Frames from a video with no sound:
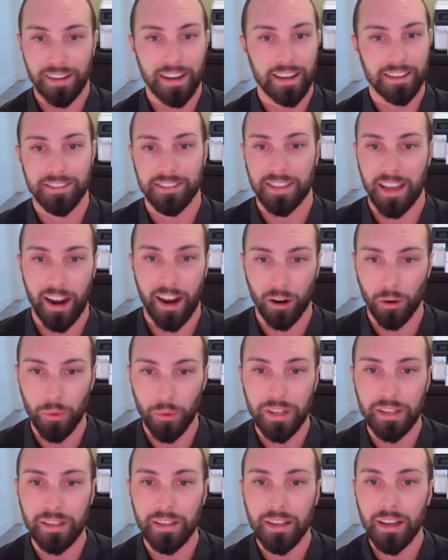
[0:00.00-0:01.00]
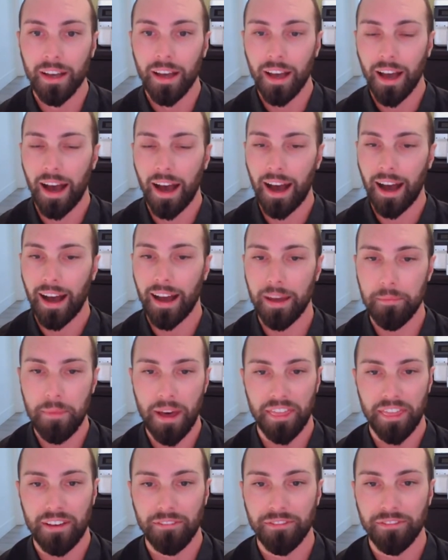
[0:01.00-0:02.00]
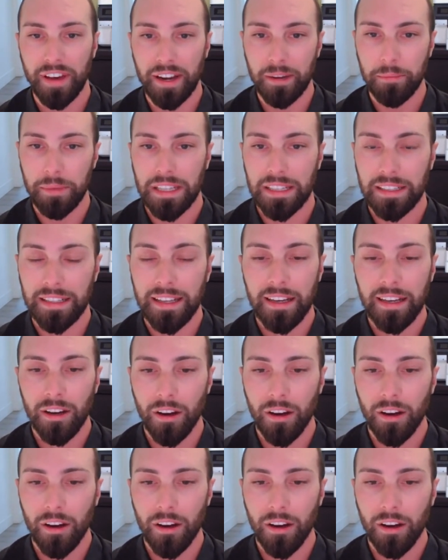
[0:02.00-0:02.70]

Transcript: next to heroin and methamphetamine.